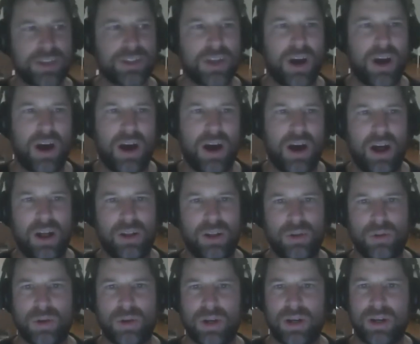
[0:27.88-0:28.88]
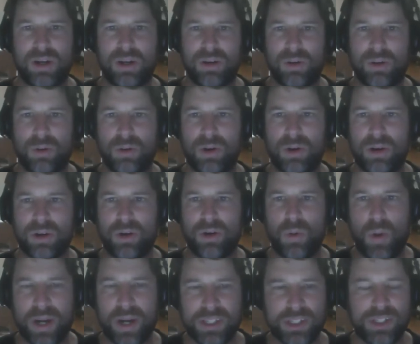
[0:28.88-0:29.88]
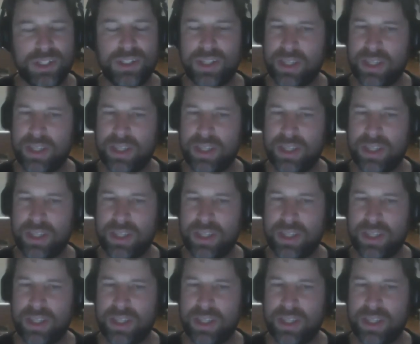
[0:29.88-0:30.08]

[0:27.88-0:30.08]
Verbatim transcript: call, or, or questions that